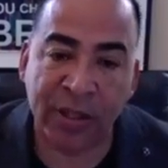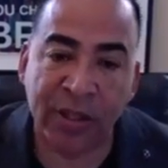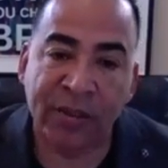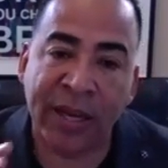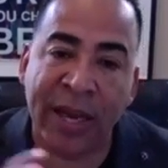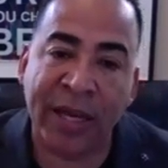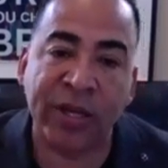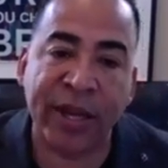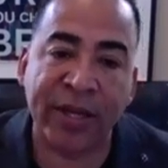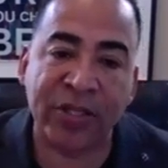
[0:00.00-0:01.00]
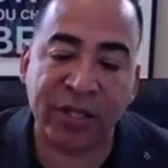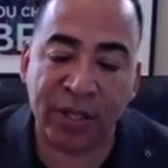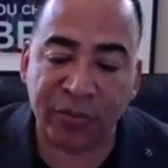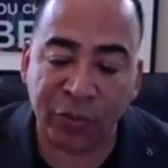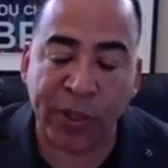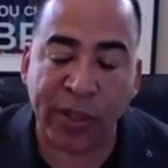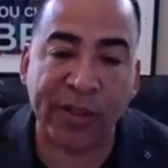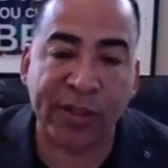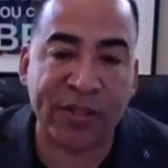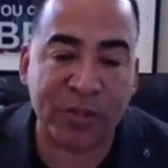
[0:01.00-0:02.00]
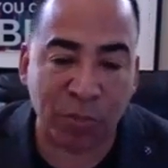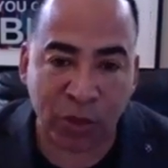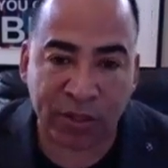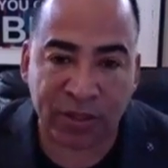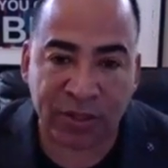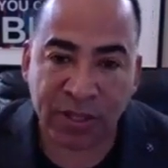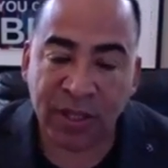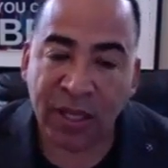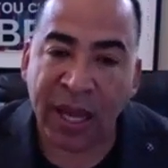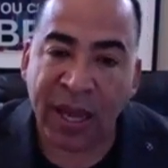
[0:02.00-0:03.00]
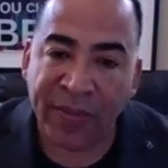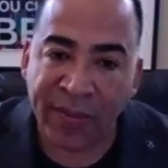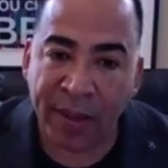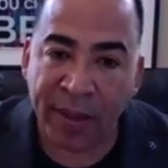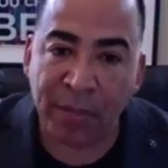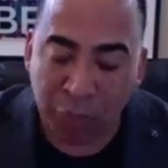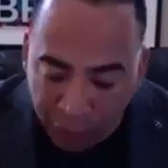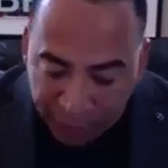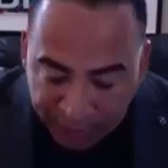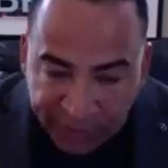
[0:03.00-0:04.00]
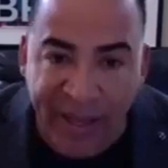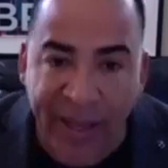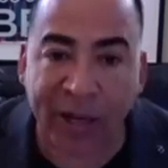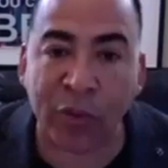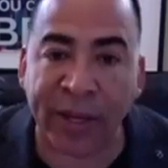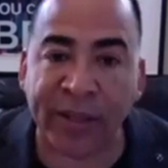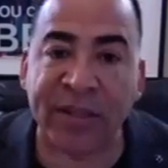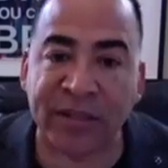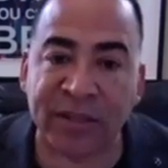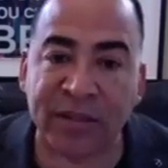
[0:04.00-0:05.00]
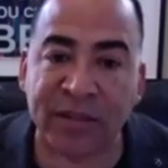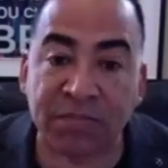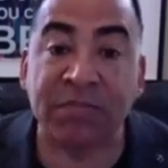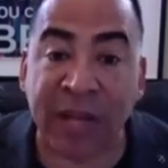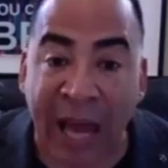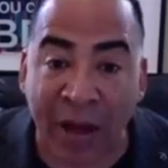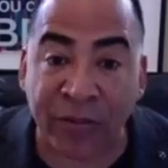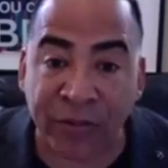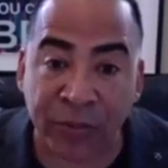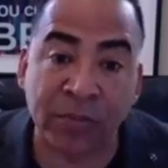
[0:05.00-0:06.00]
the education of reading these books and then bringing that greatness out of you?